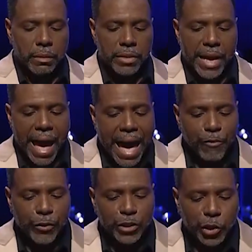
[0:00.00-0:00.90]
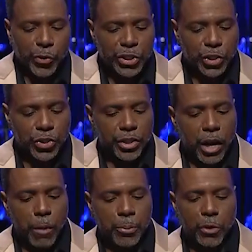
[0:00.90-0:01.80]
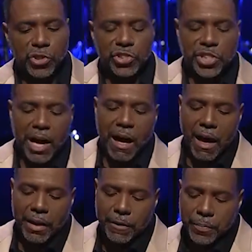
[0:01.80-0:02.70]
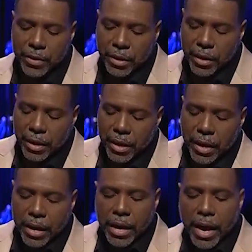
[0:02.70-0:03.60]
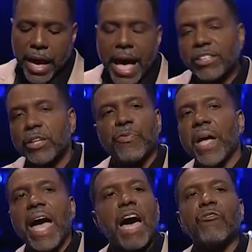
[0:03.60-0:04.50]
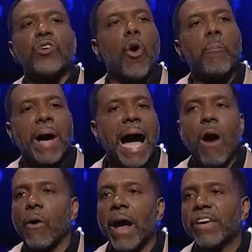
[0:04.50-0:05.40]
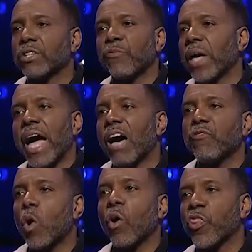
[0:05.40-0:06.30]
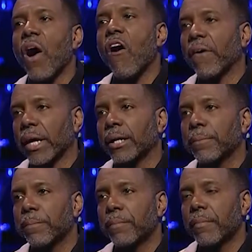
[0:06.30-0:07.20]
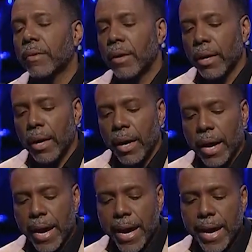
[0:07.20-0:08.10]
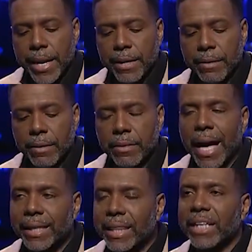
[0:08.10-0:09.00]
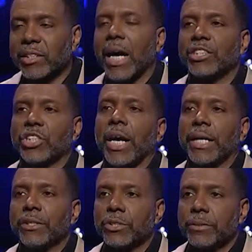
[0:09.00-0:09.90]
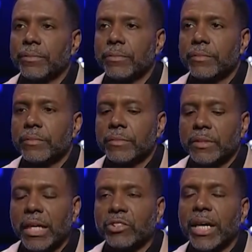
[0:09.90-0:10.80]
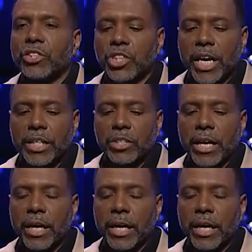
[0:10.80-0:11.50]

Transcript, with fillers: The average Christian approaches God as if they have no power, as if they have no authority. And that, that's got to change. That's got to change.